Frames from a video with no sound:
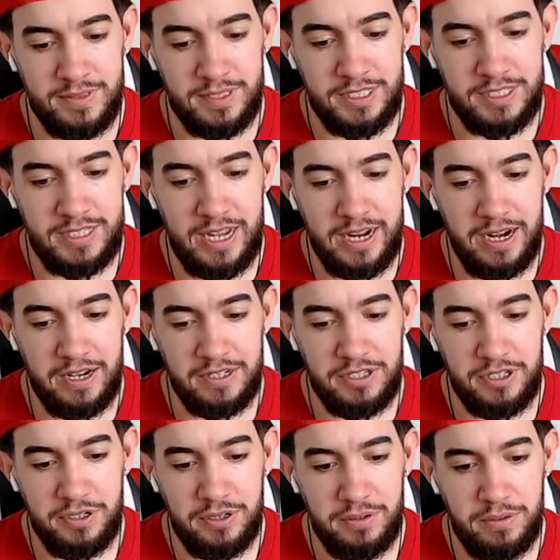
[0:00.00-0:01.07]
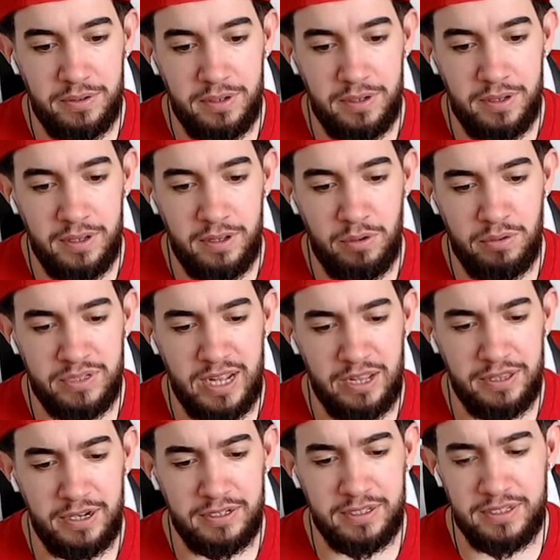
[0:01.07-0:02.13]
Second and 2. Who's out
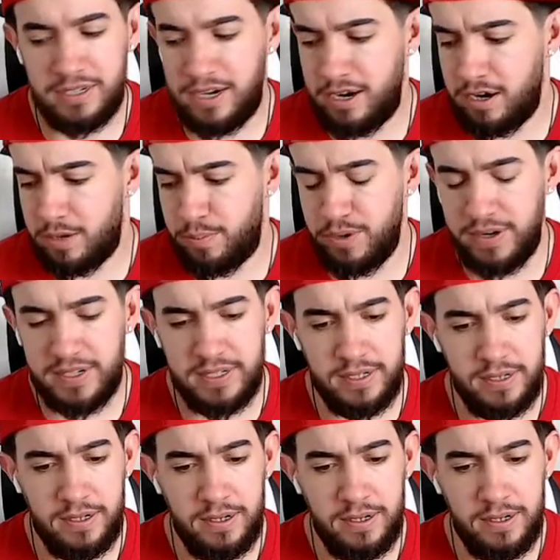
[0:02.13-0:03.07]
there? Is it Deneric Prince?